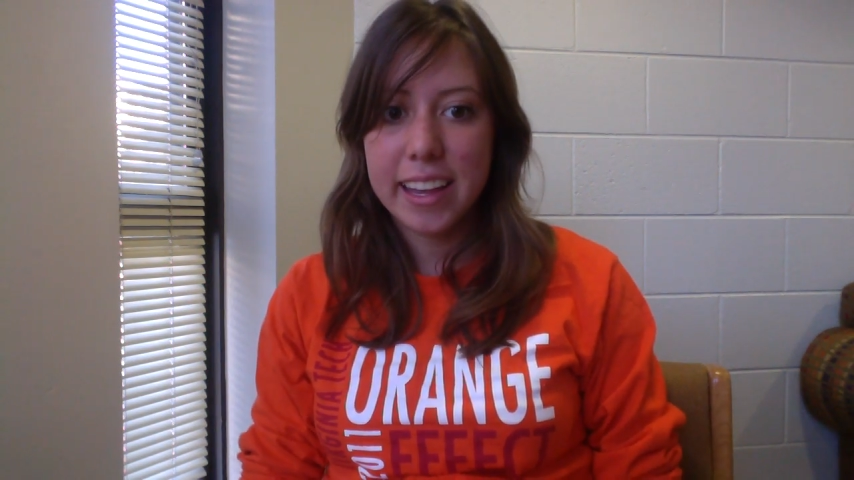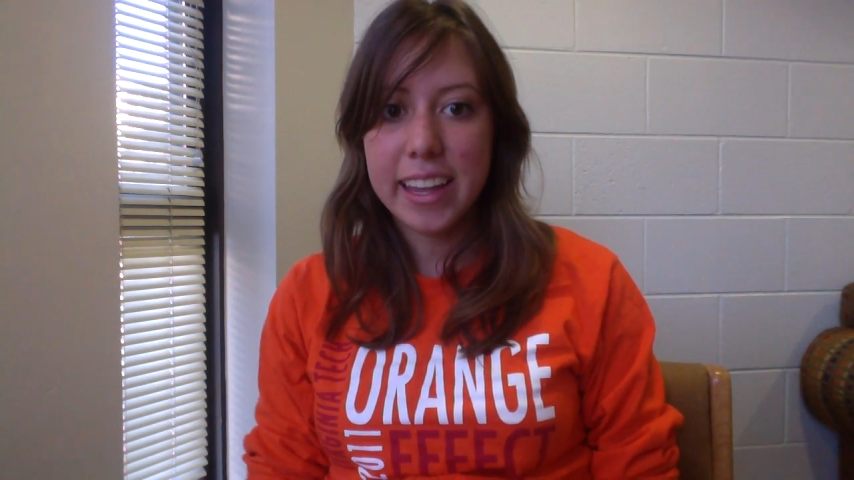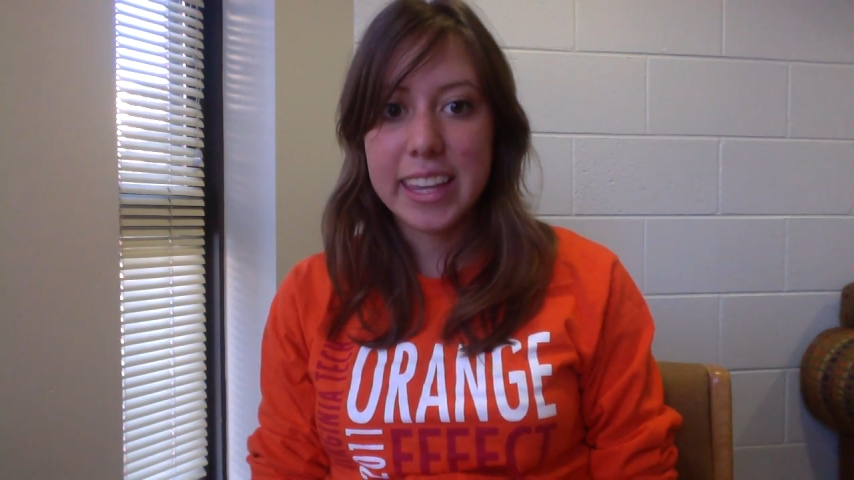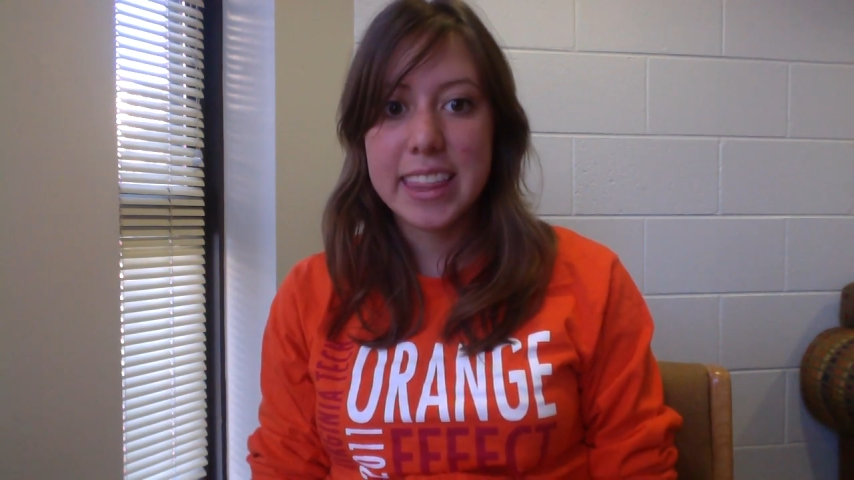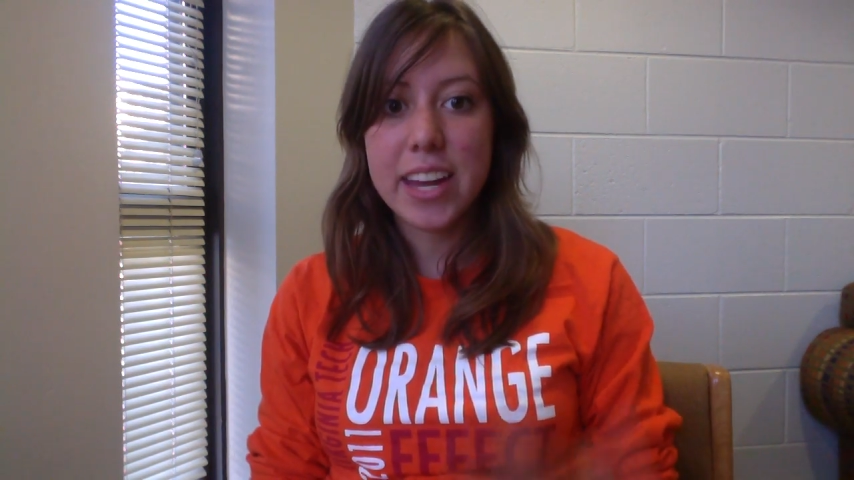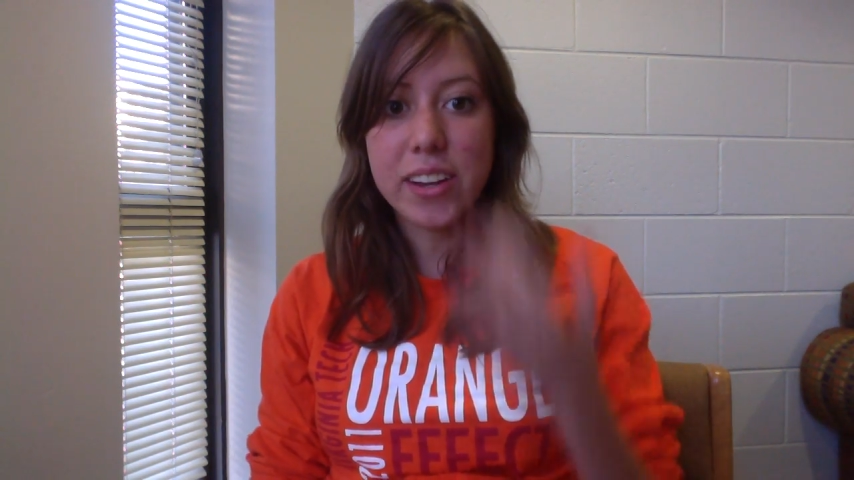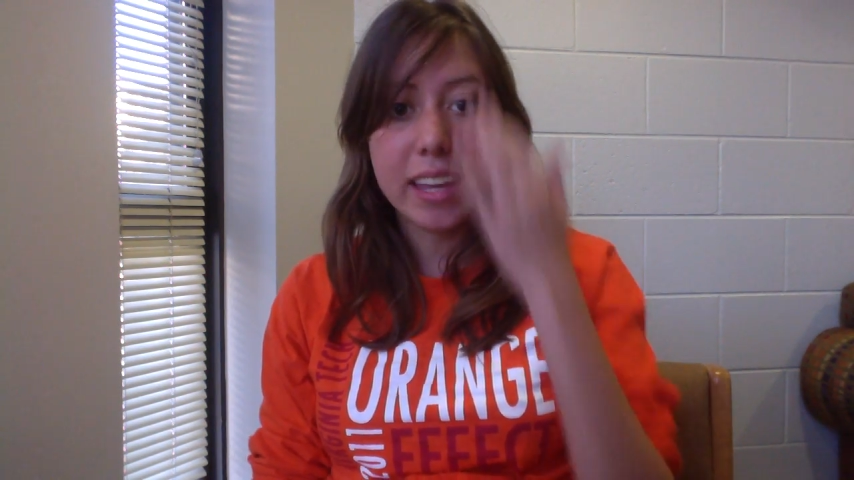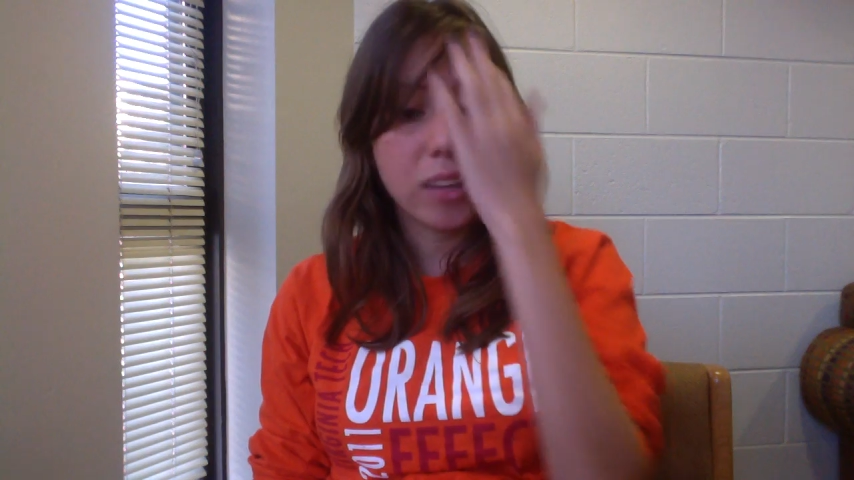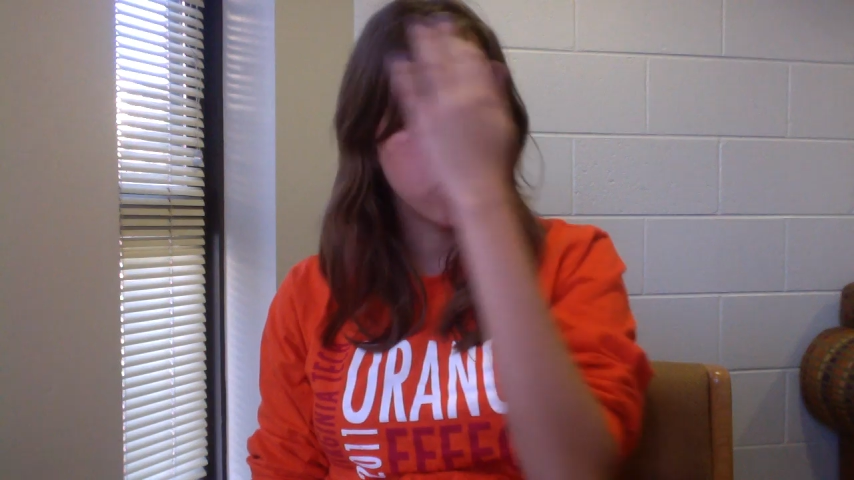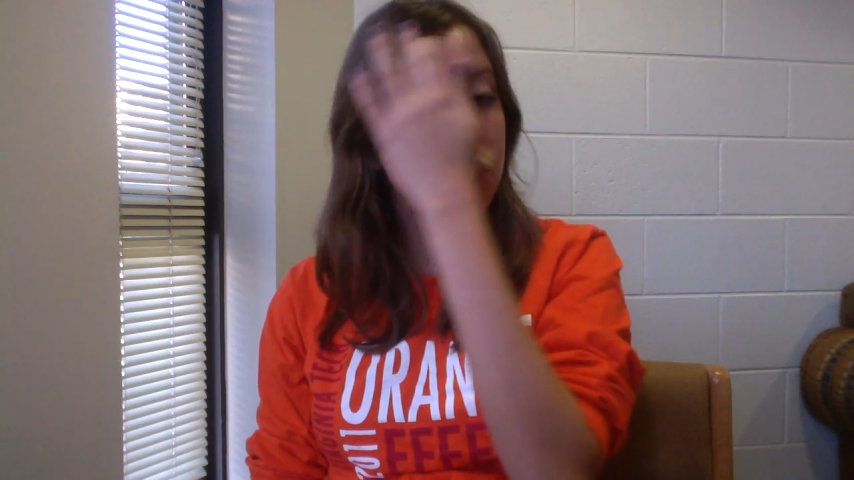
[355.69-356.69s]
Like, they're
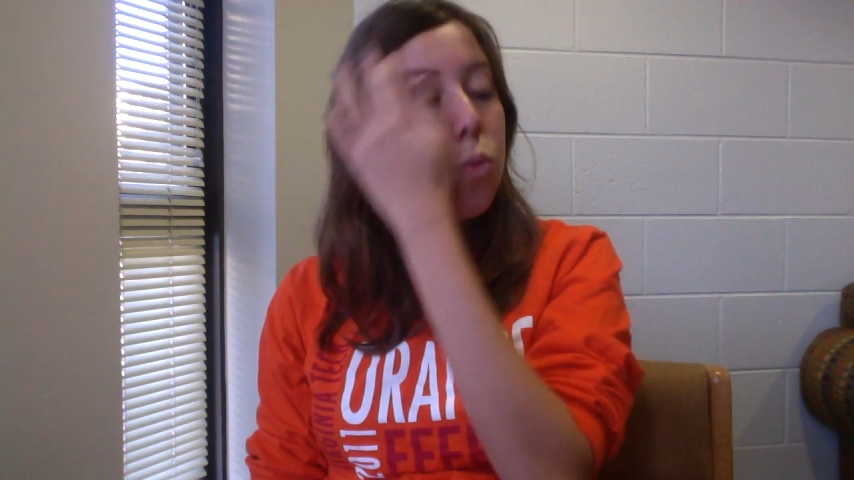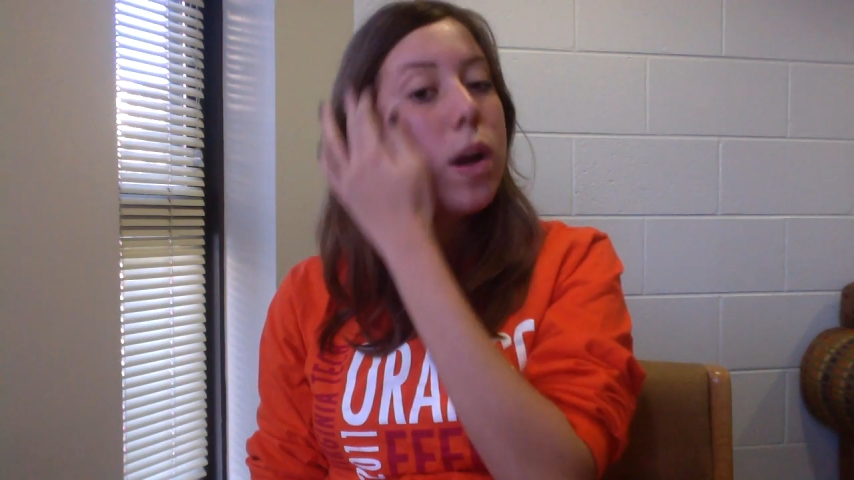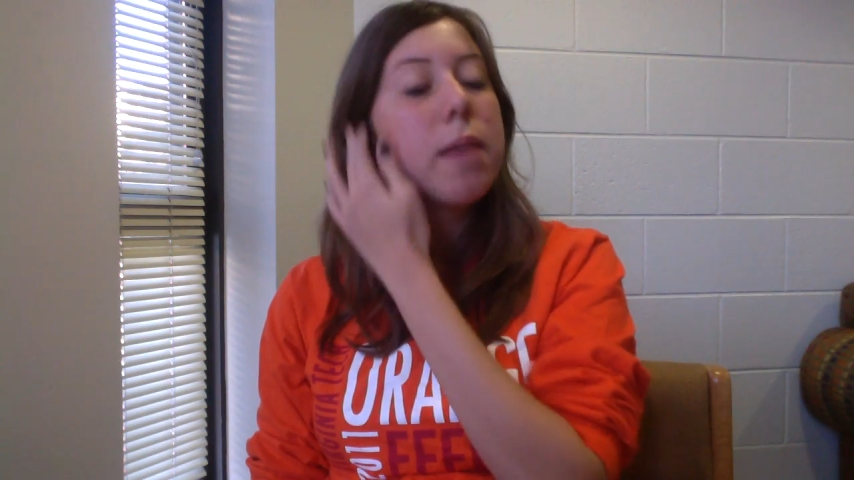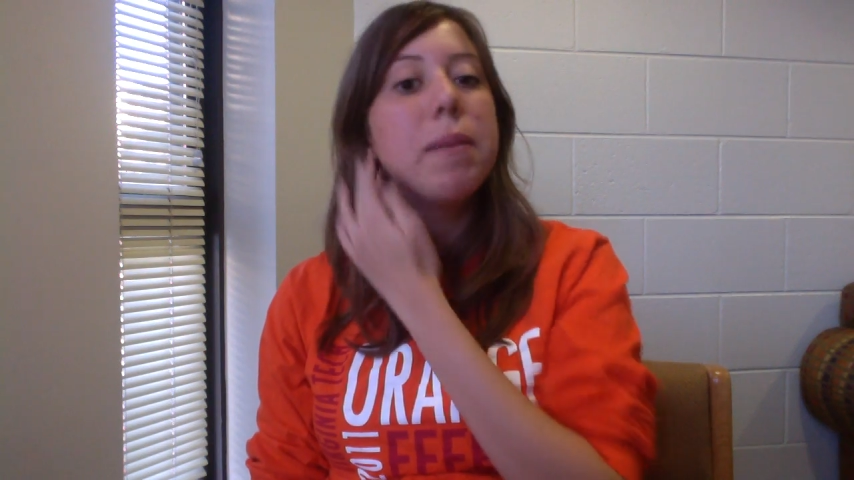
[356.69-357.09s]
like 20